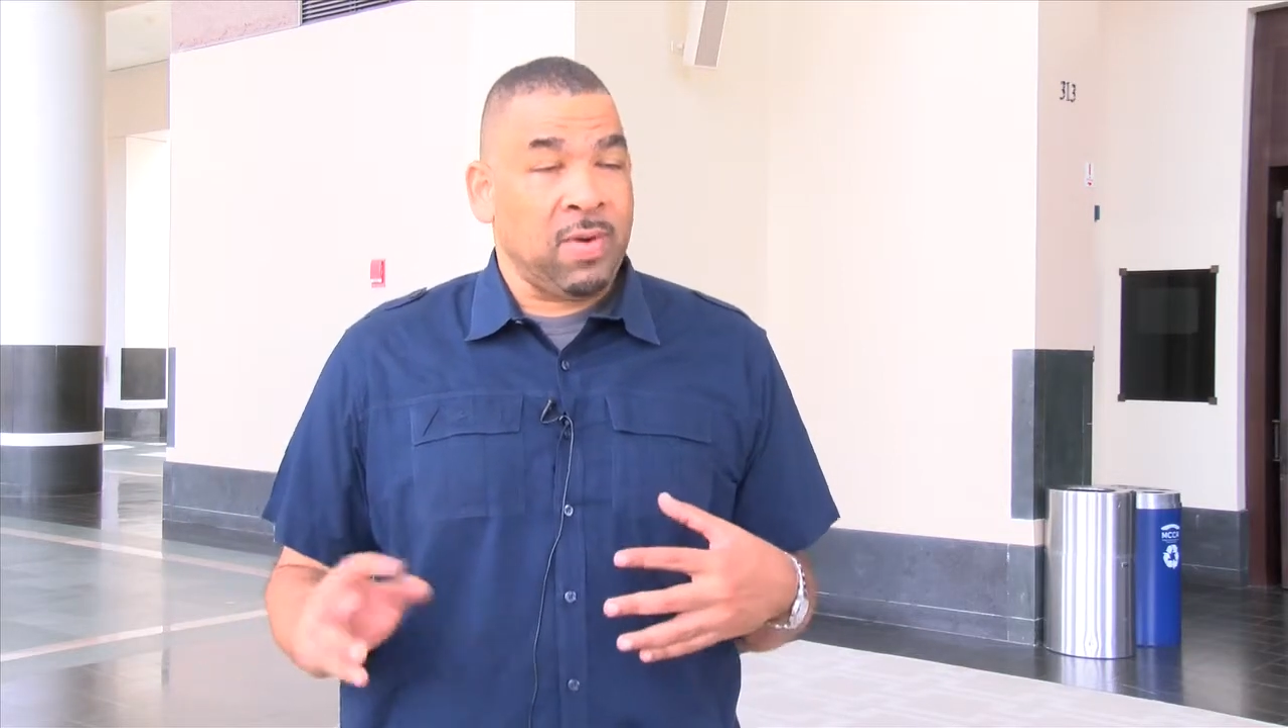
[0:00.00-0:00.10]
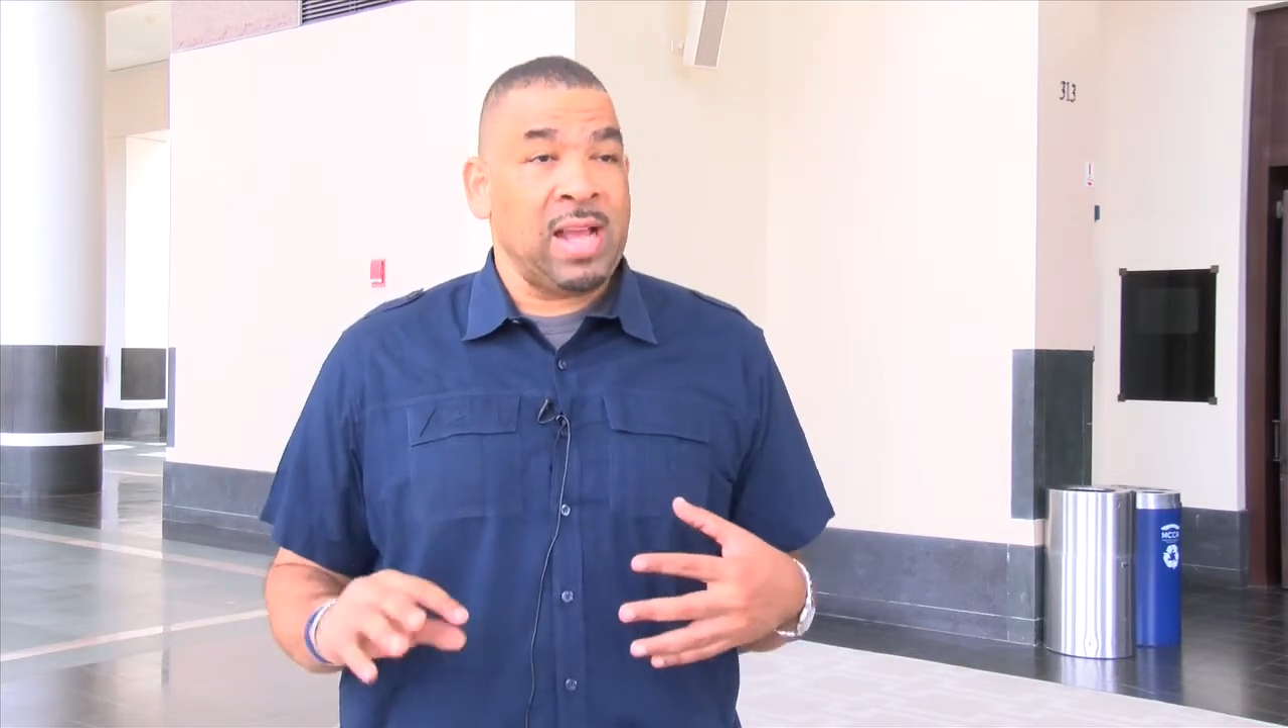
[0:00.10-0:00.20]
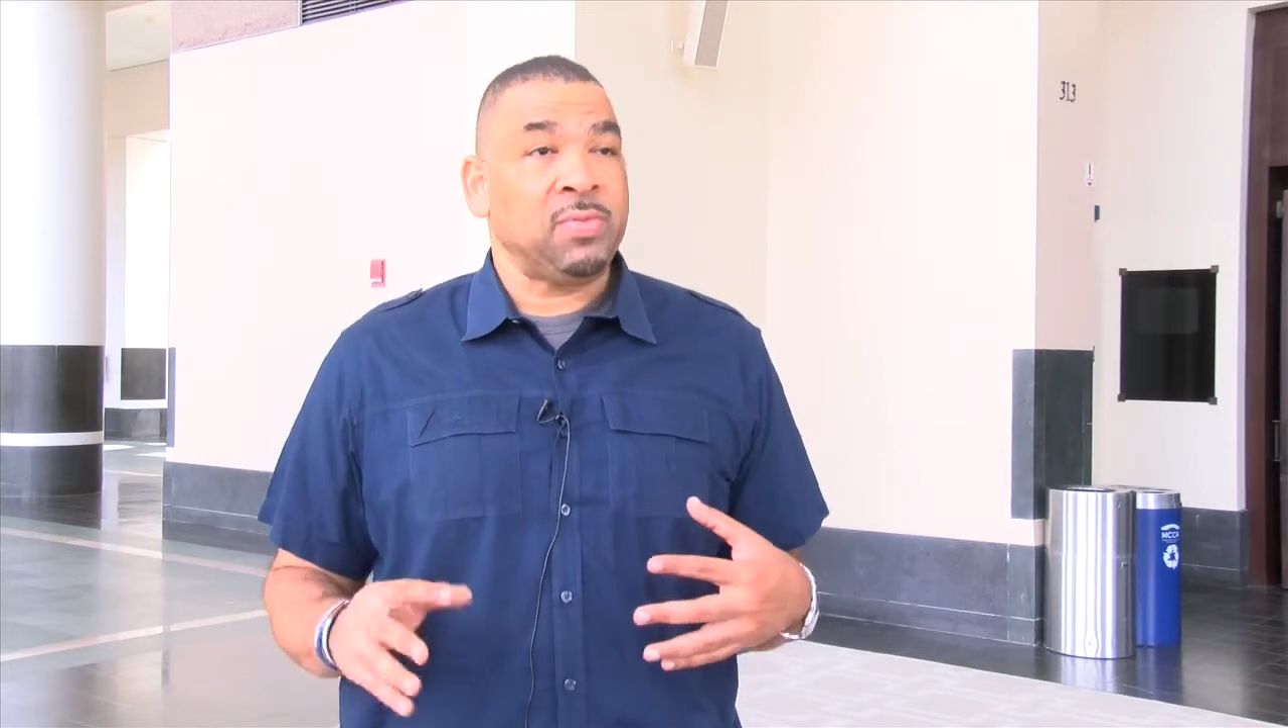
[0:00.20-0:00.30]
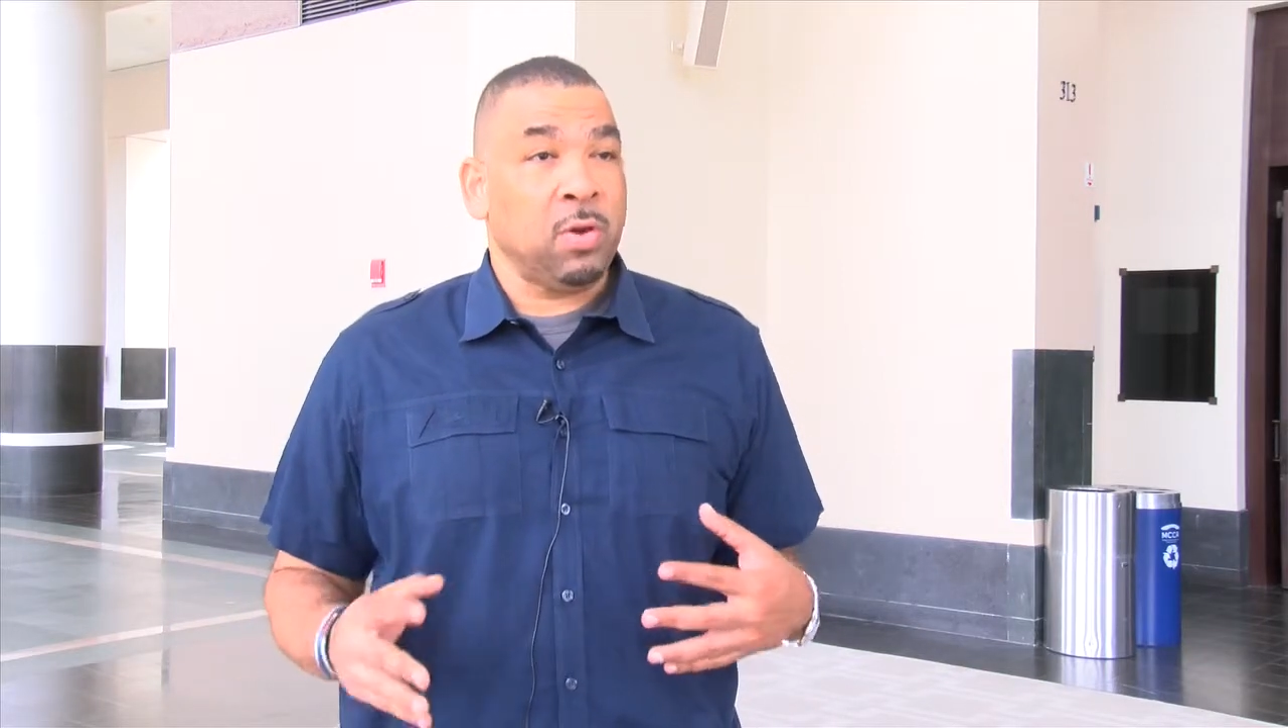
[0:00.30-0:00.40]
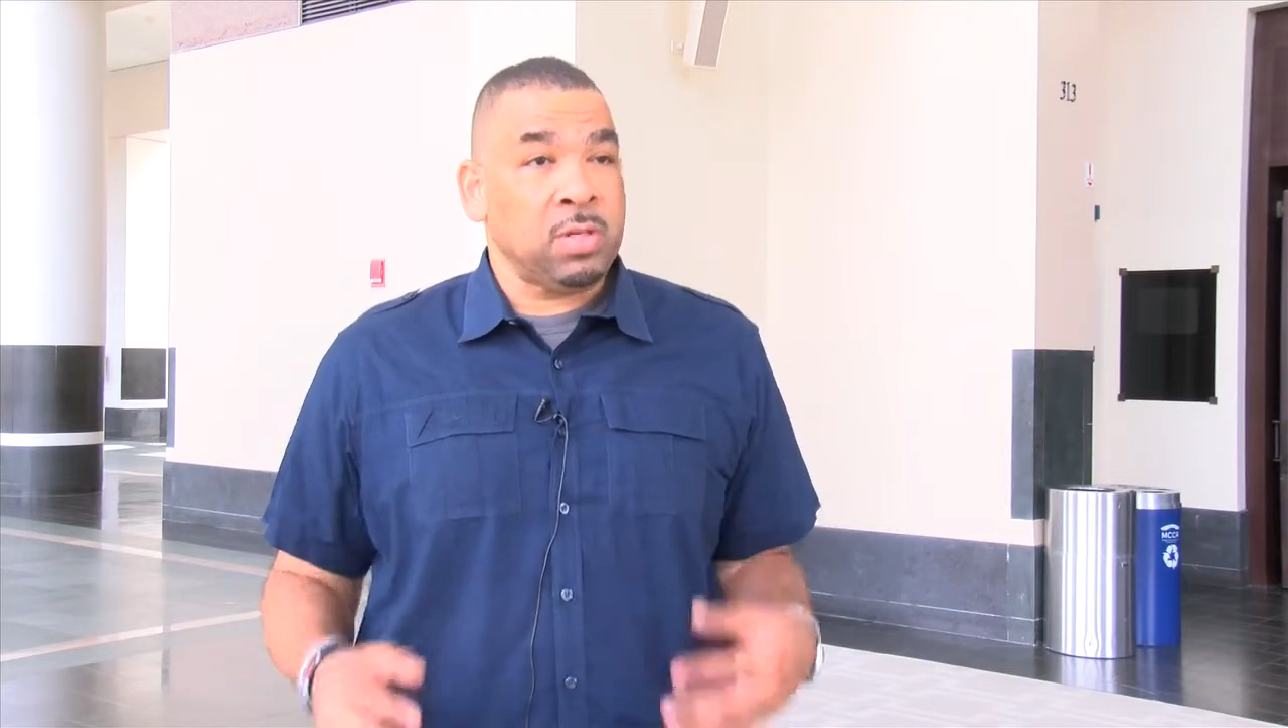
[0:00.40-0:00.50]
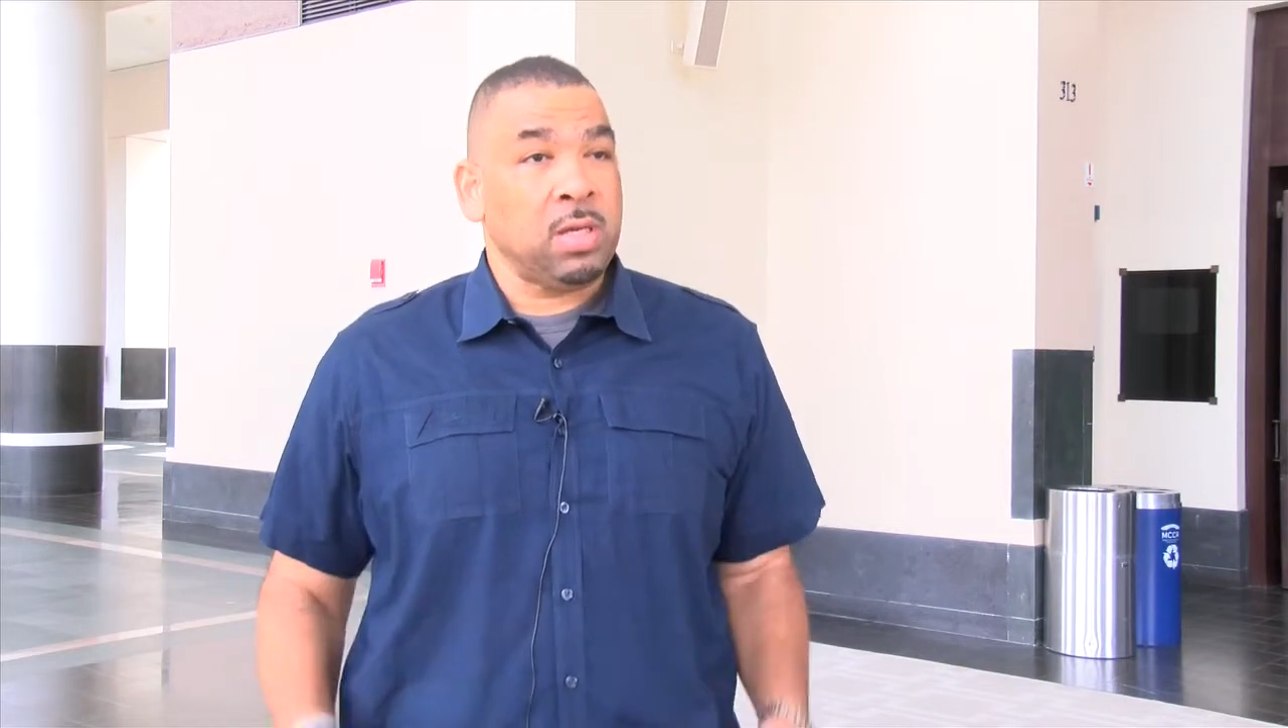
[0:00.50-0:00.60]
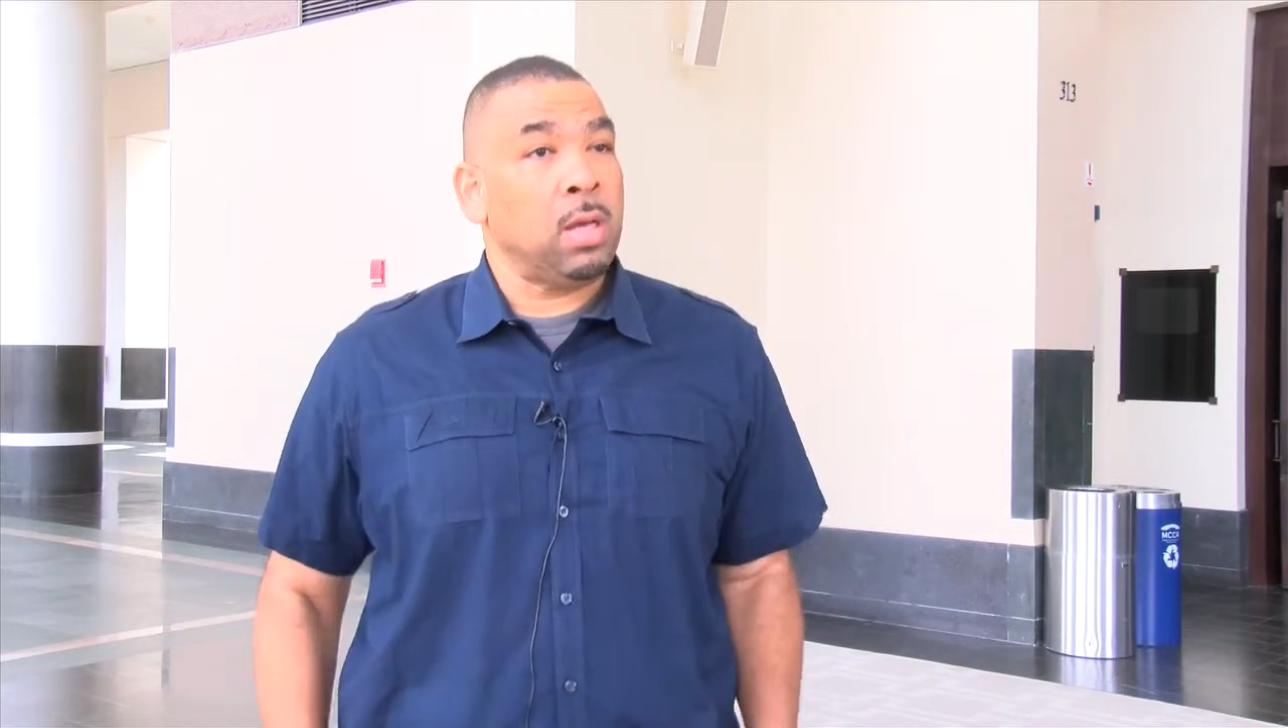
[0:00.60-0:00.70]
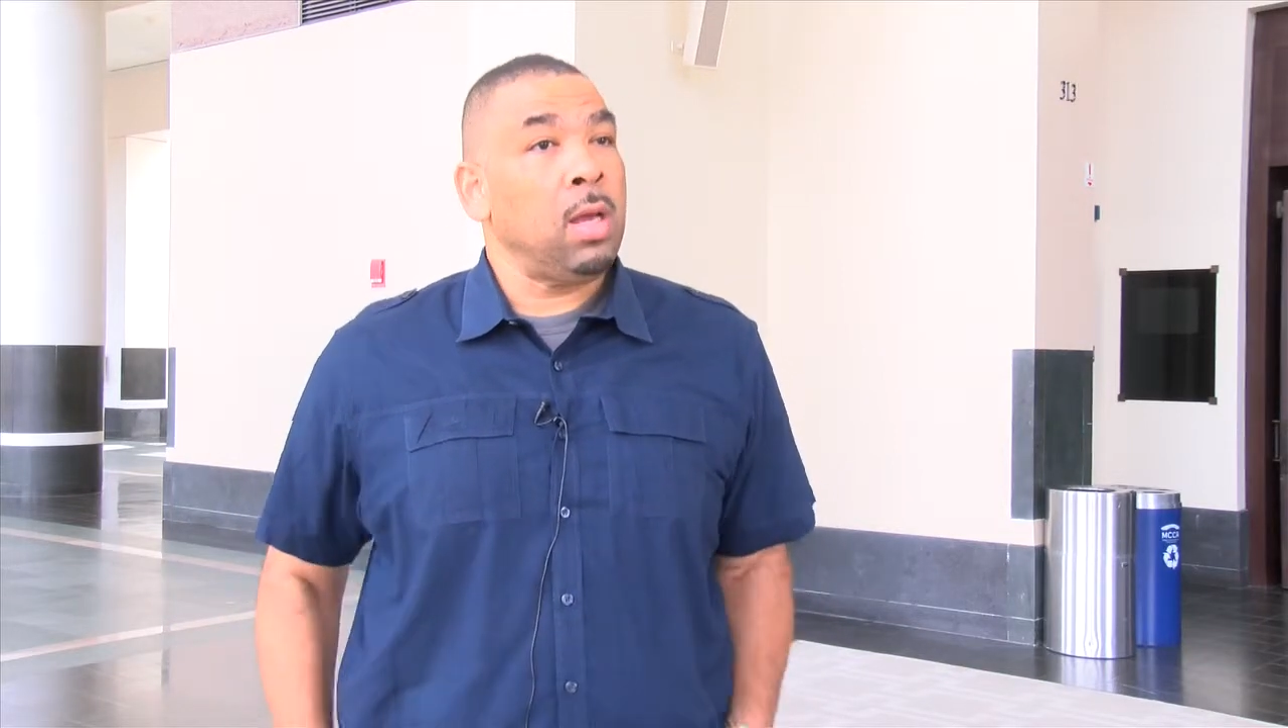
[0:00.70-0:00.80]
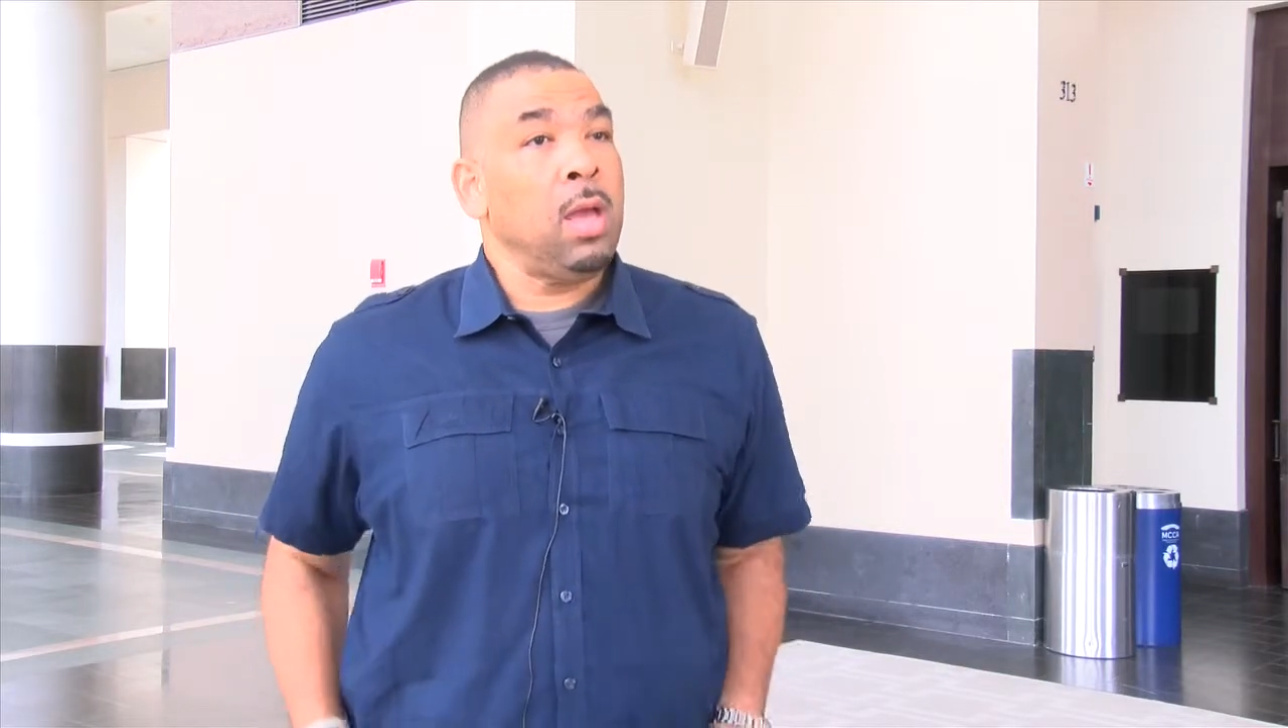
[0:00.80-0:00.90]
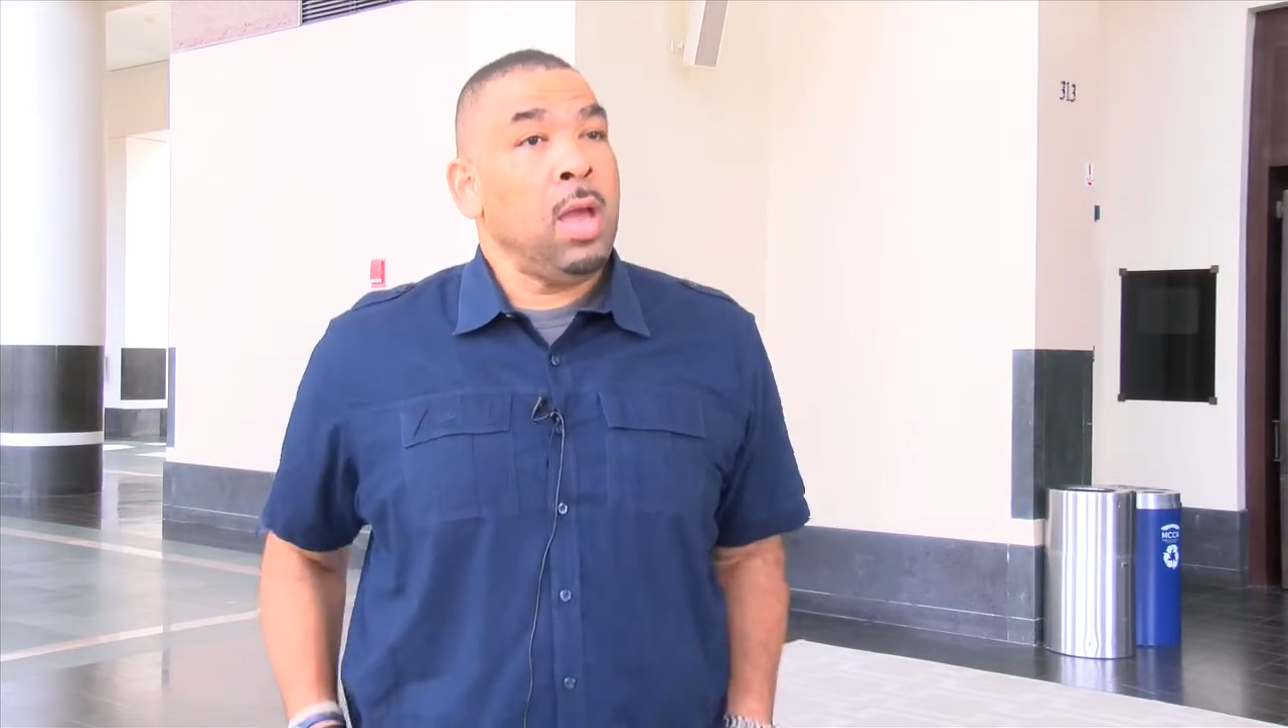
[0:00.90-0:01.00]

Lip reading: vice versa,